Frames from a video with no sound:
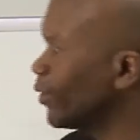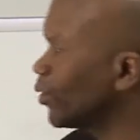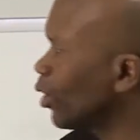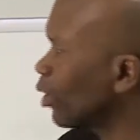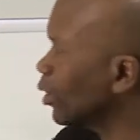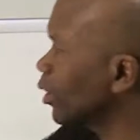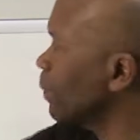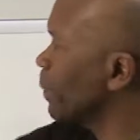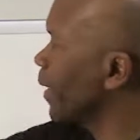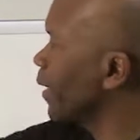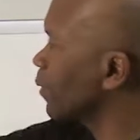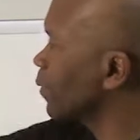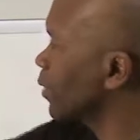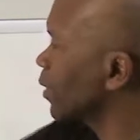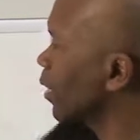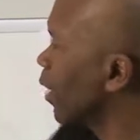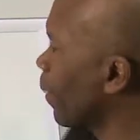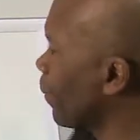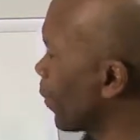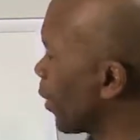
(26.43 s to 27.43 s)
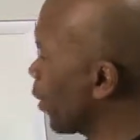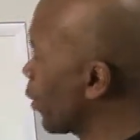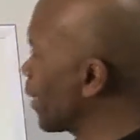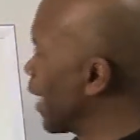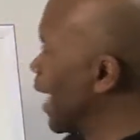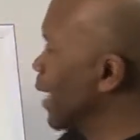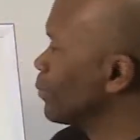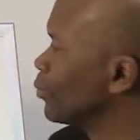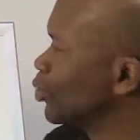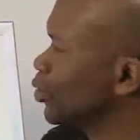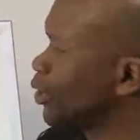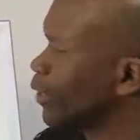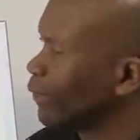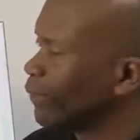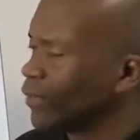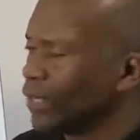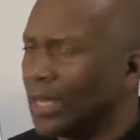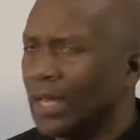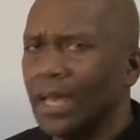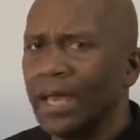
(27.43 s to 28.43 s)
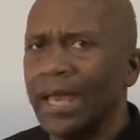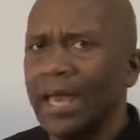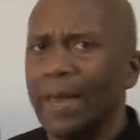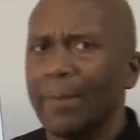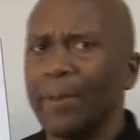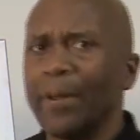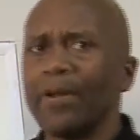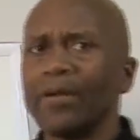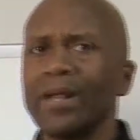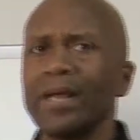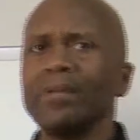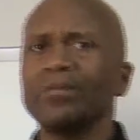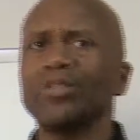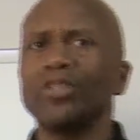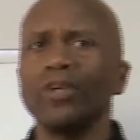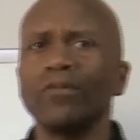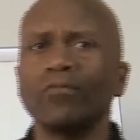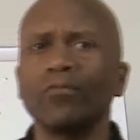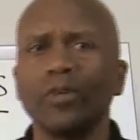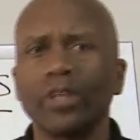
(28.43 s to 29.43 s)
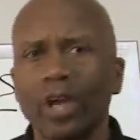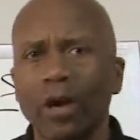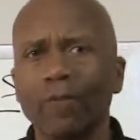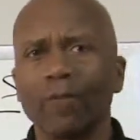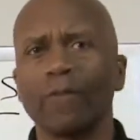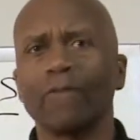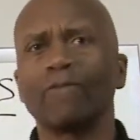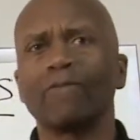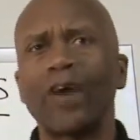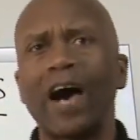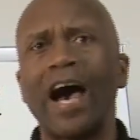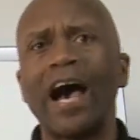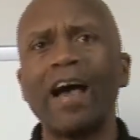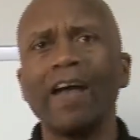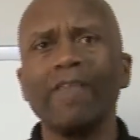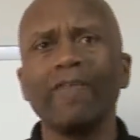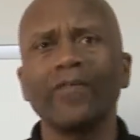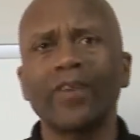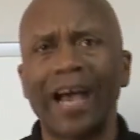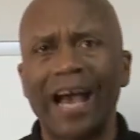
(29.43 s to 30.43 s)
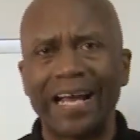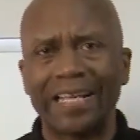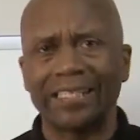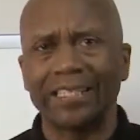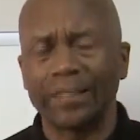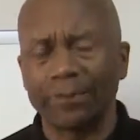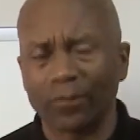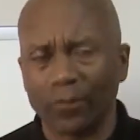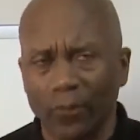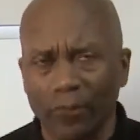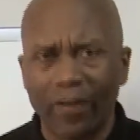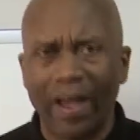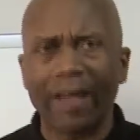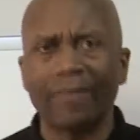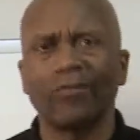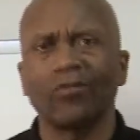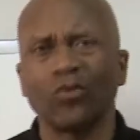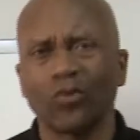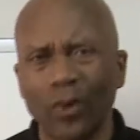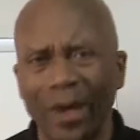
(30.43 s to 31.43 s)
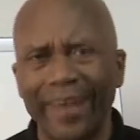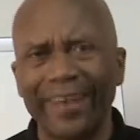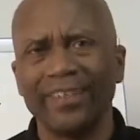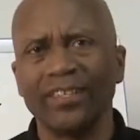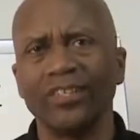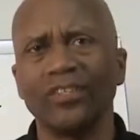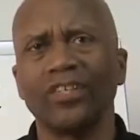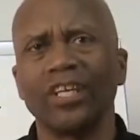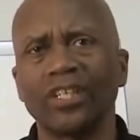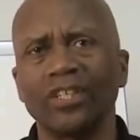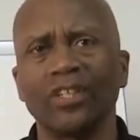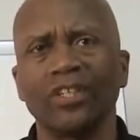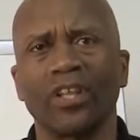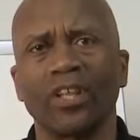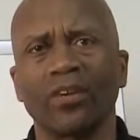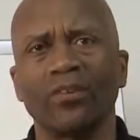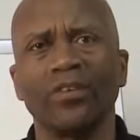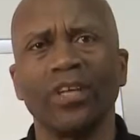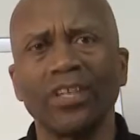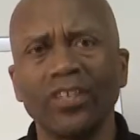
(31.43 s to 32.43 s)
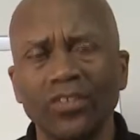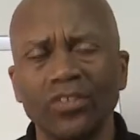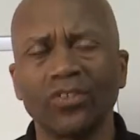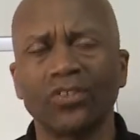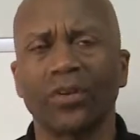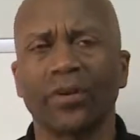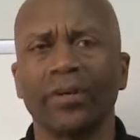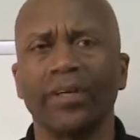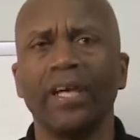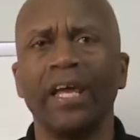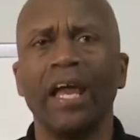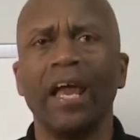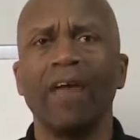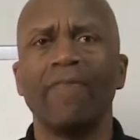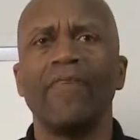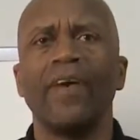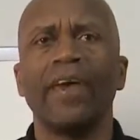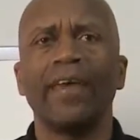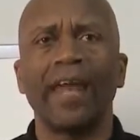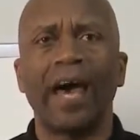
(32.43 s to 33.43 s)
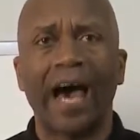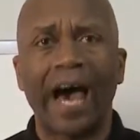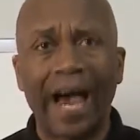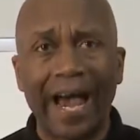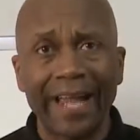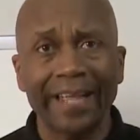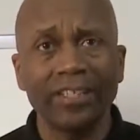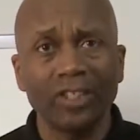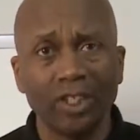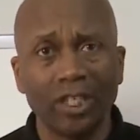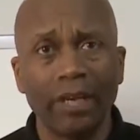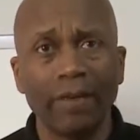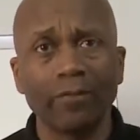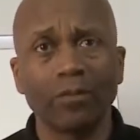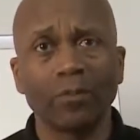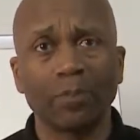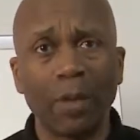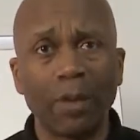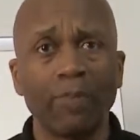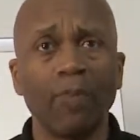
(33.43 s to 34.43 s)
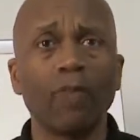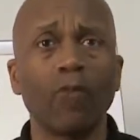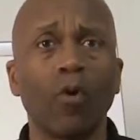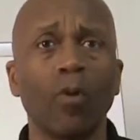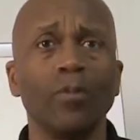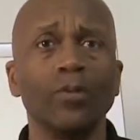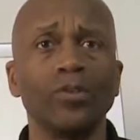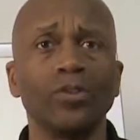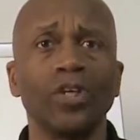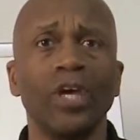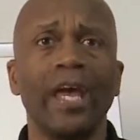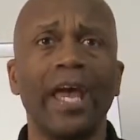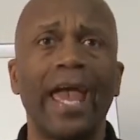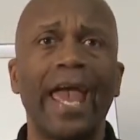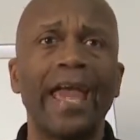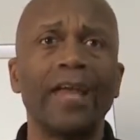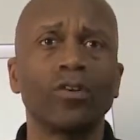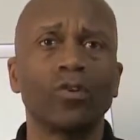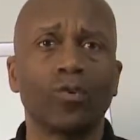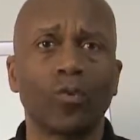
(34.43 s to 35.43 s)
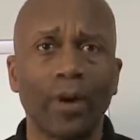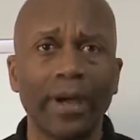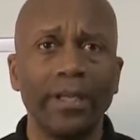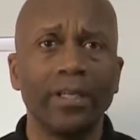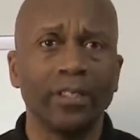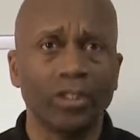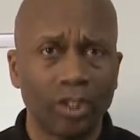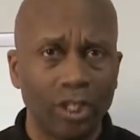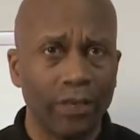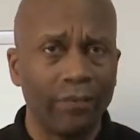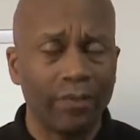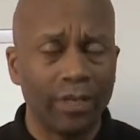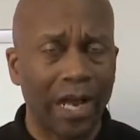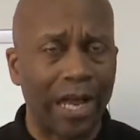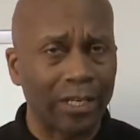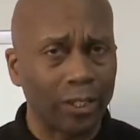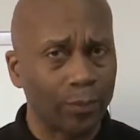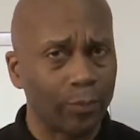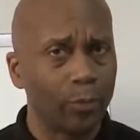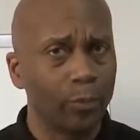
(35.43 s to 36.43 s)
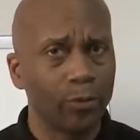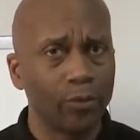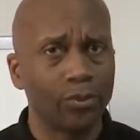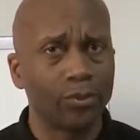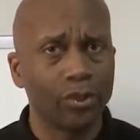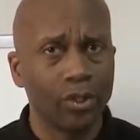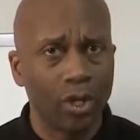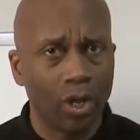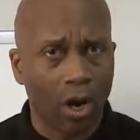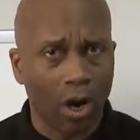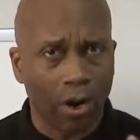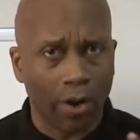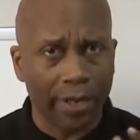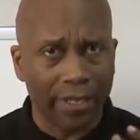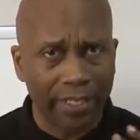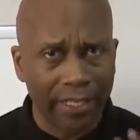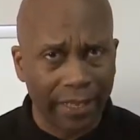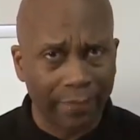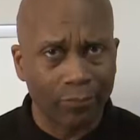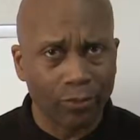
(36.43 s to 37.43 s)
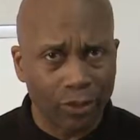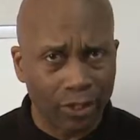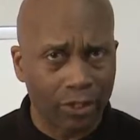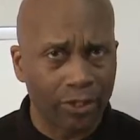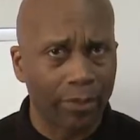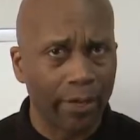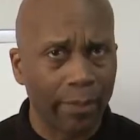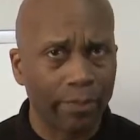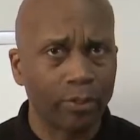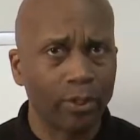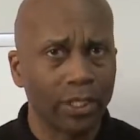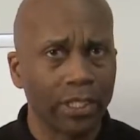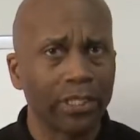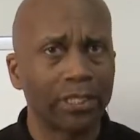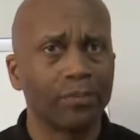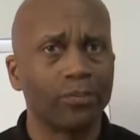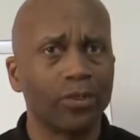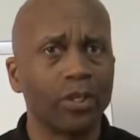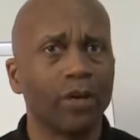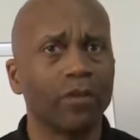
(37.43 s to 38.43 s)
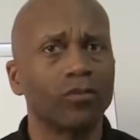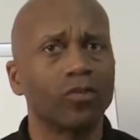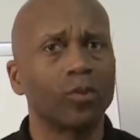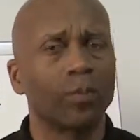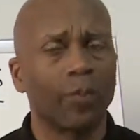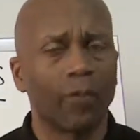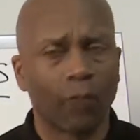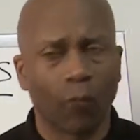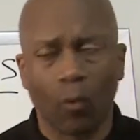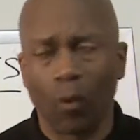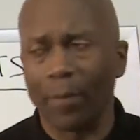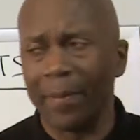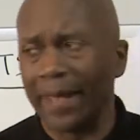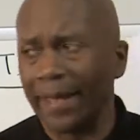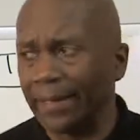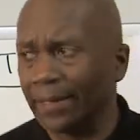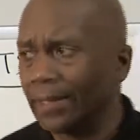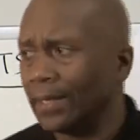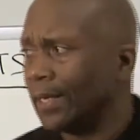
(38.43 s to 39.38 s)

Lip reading: talked about a paradigm shift. Paradigm shift, we covered 5 concepts or 5 strategies that are necessary that high achievers, peak performers, and great achieving entrepreneurs are levels that they're able to get themselves to perform at.